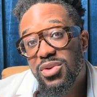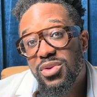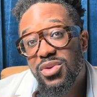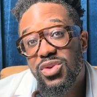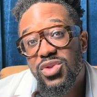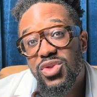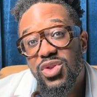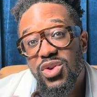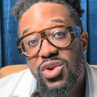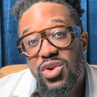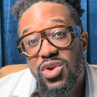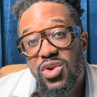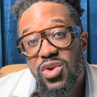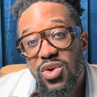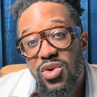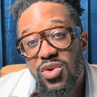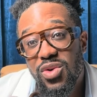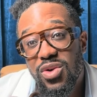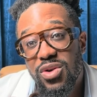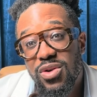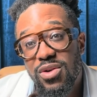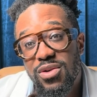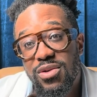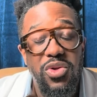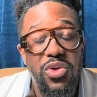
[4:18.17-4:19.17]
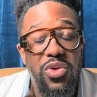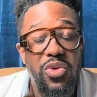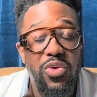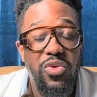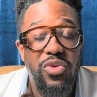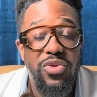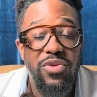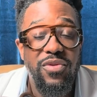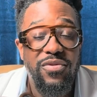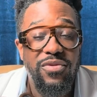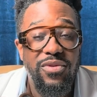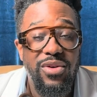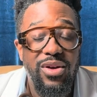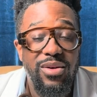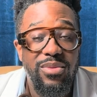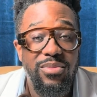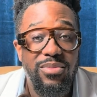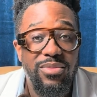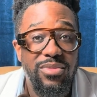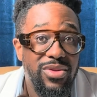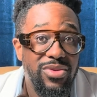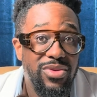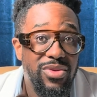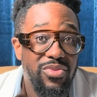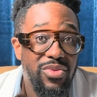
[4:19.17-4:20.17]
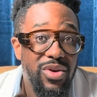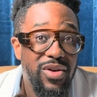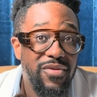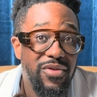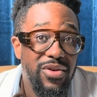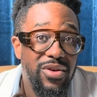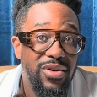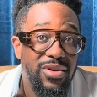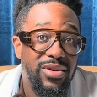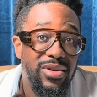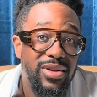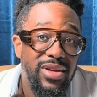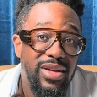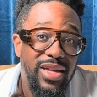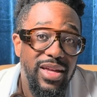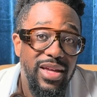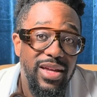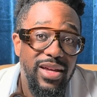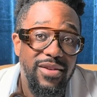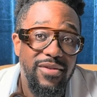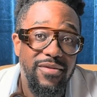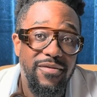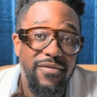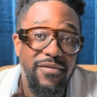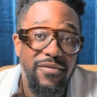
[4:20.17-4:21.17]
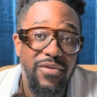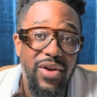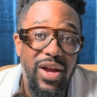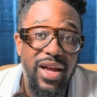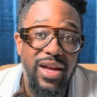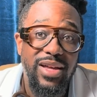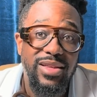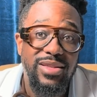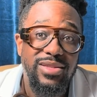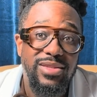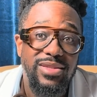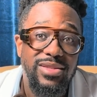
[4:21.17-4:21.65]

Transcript: the girl pulled from the river in France.